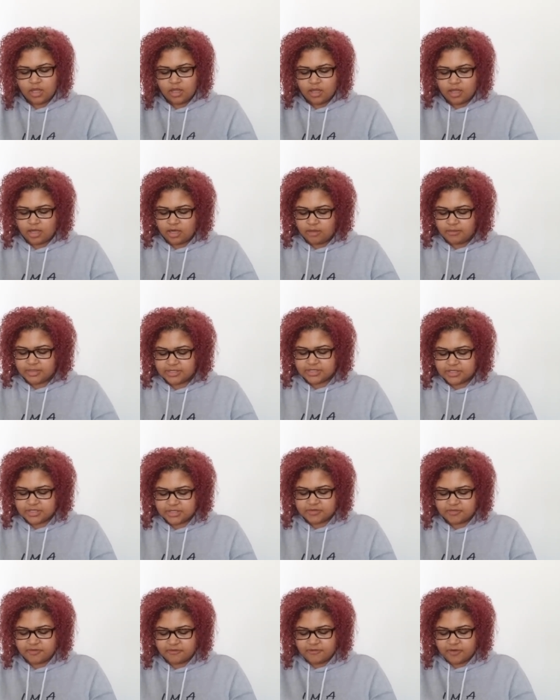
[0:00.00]
Any
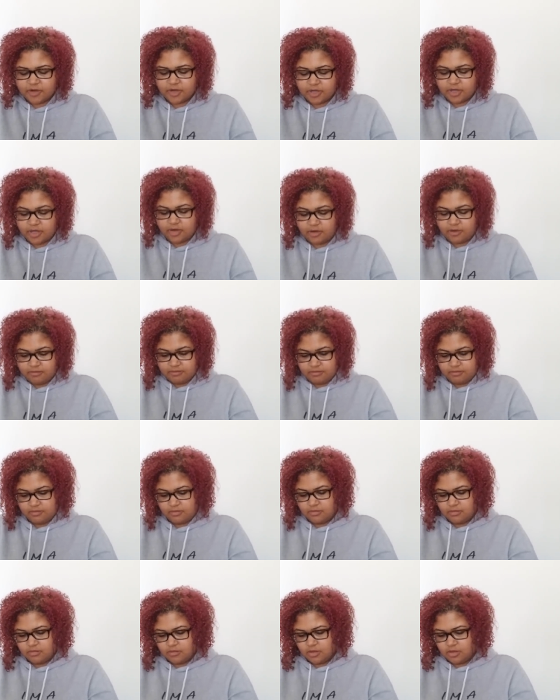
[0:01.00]
messages for Virgo?
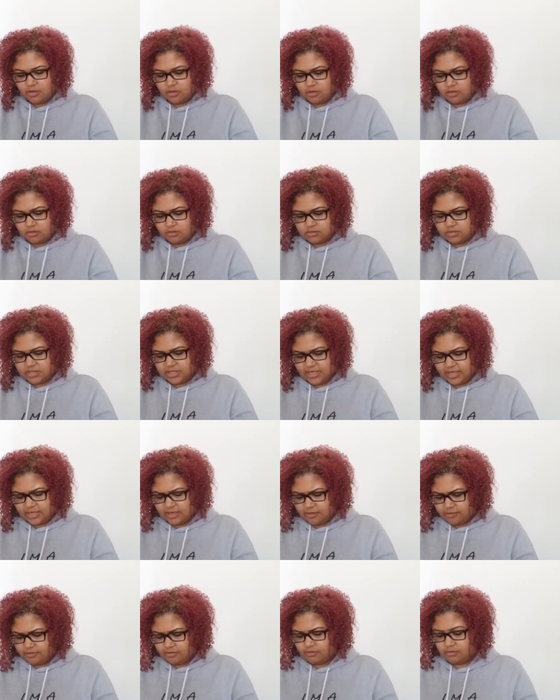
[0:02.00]
Oh, did I get a...